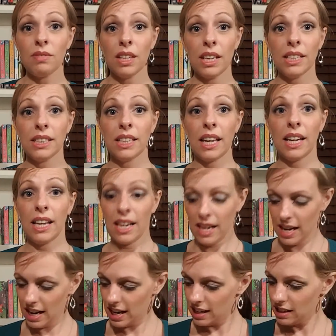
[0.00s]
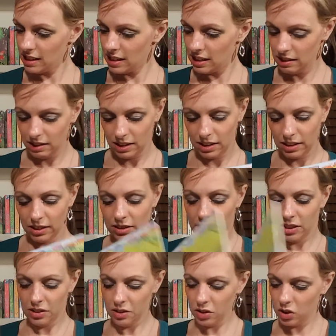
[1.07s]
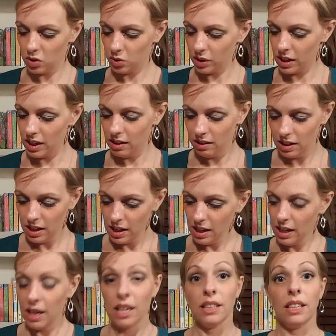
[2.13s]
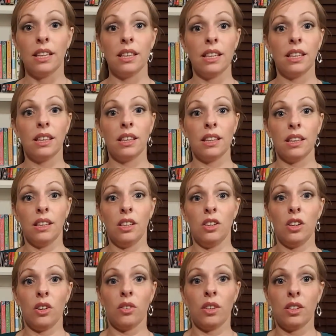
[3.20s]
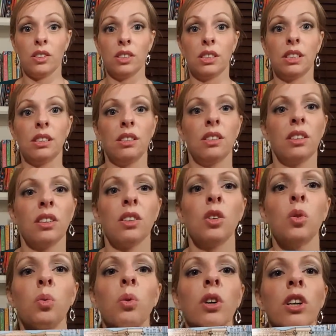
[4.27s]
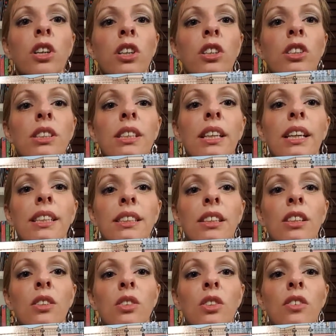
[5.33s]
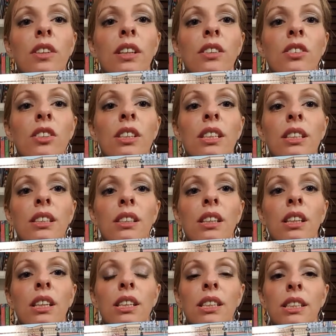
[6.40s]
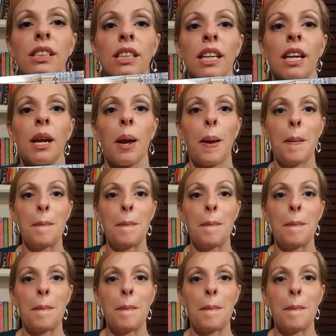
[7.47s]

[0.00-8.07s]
is that it has, there's a little story, and then, you know, there's little words that as it goes around you can see.